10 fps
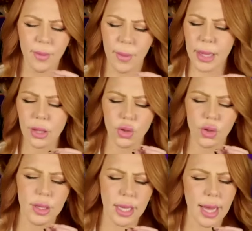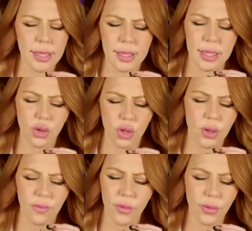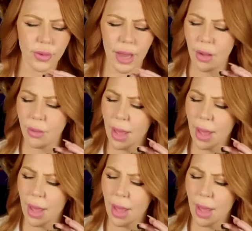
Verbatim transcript: but because she's a cousin and she's further down,